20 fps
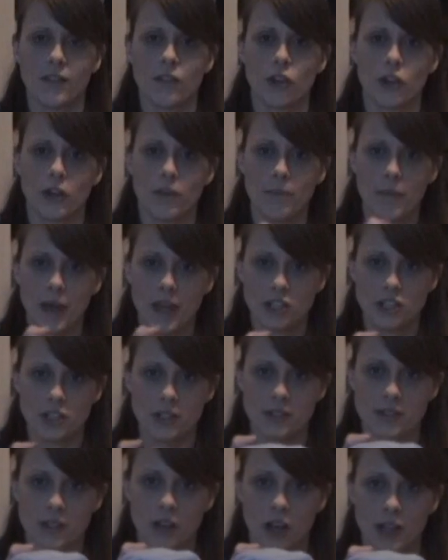Got a mesh
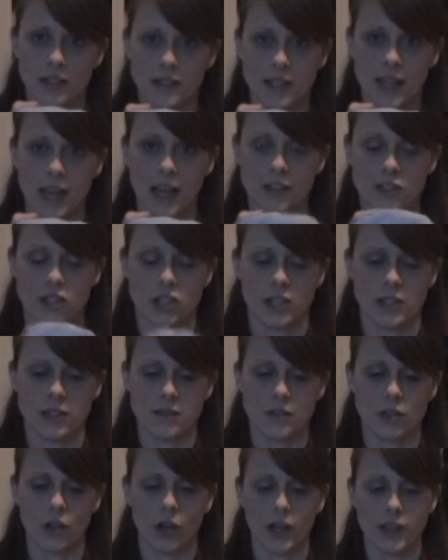inside to catch any
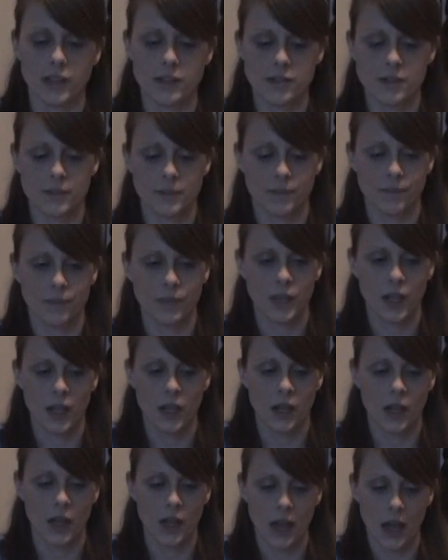solids,
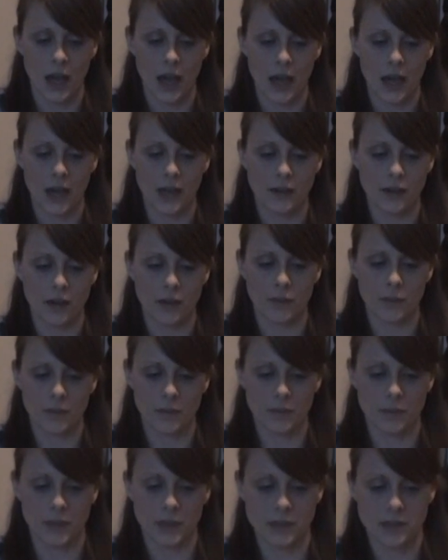and
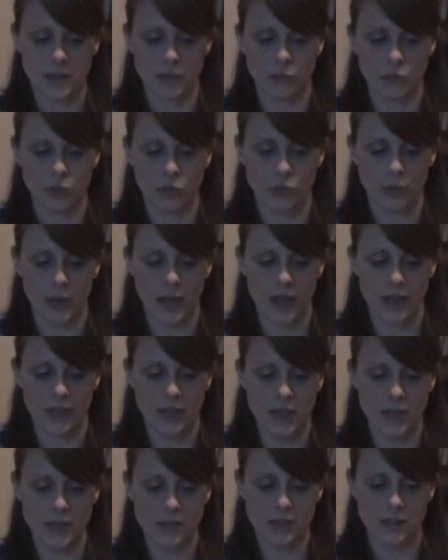my son would wear
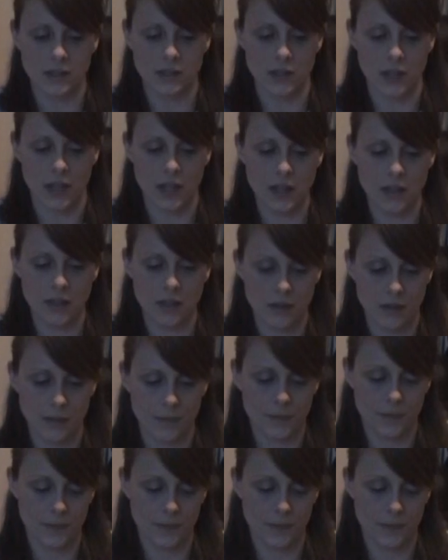these underneath